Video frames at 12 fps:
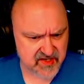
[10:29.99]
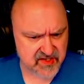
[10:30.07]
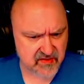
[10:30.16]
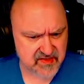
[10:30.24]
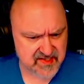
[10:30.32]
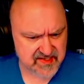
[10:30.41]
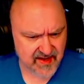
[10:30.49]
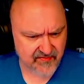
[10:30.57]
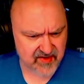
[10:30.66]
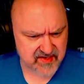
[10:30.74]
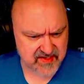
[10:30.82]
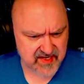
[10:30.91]
So
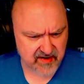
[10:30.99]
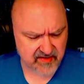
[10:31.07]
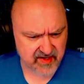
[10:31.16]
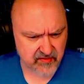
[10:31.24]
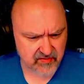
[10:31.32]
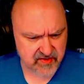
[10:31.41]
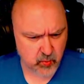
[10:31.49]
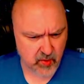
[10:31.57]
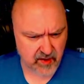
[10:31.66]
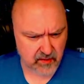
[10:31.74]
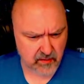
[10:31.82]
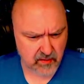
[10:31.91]
seven is down here as
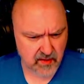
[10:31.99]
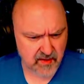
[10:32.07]
well.